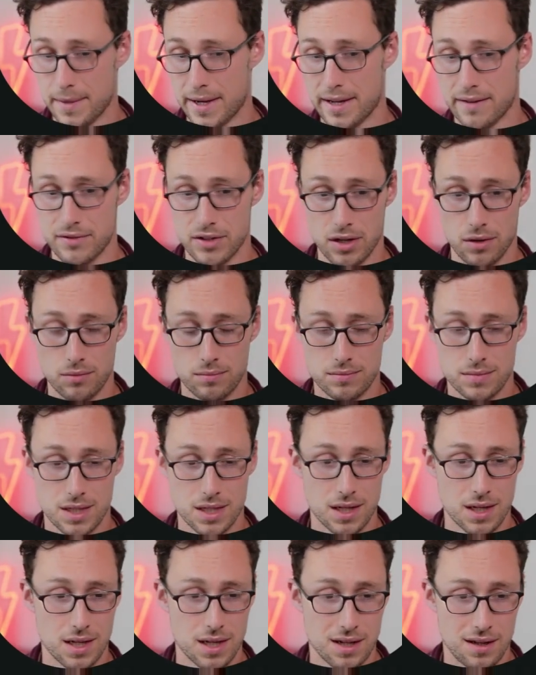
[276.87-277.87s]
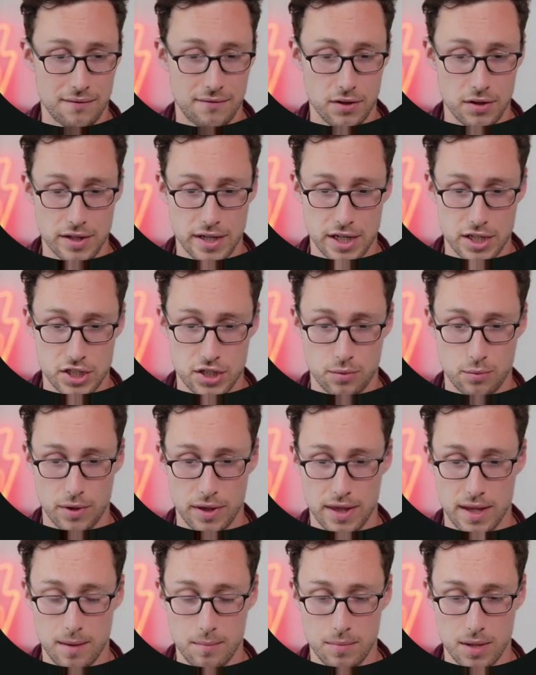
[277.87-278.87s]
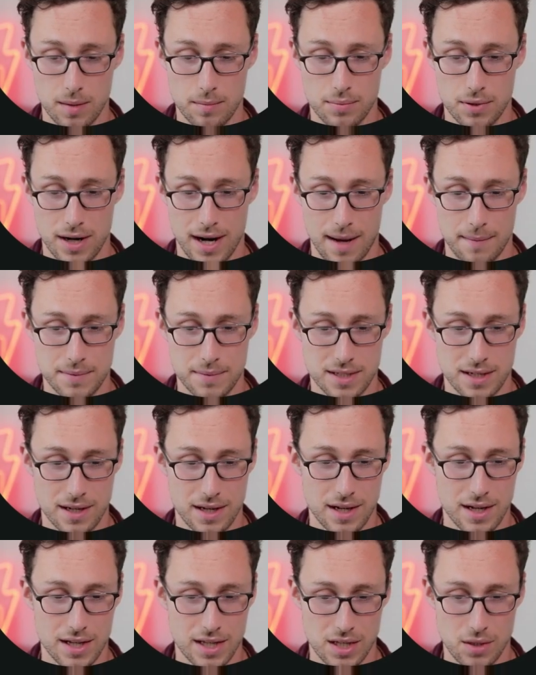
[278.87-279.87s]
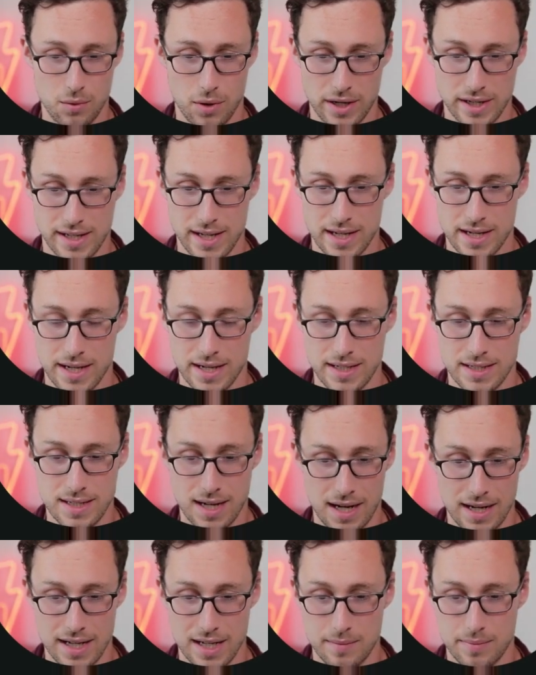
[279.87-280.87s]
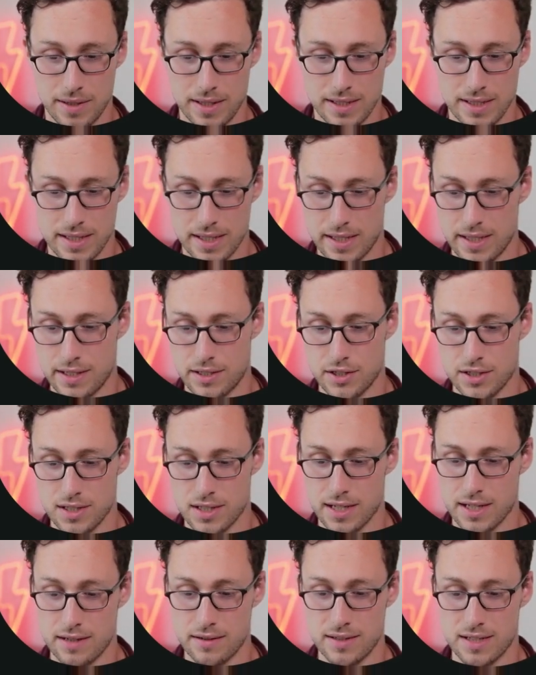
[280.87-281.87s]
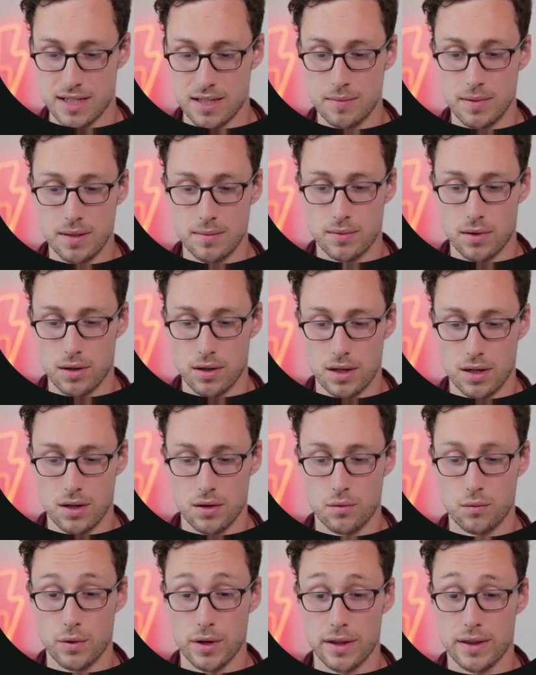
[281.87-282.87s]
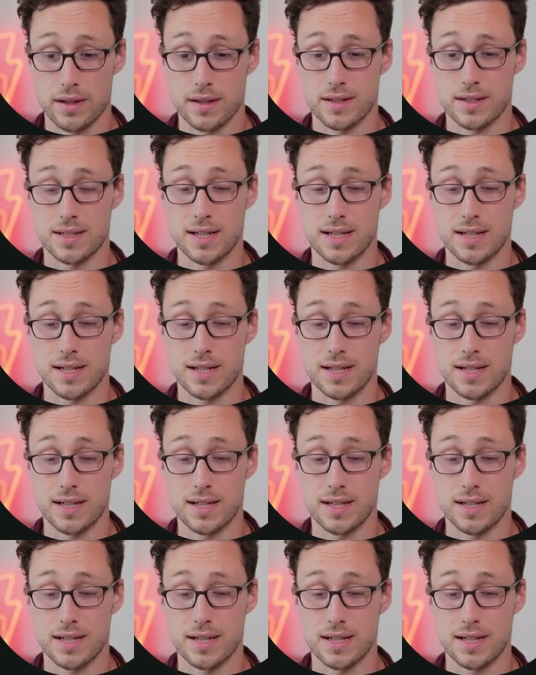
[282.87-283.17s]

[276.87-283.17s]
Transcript: I have no affiliation with them, but perhaps you want to get a .apt just like you see people with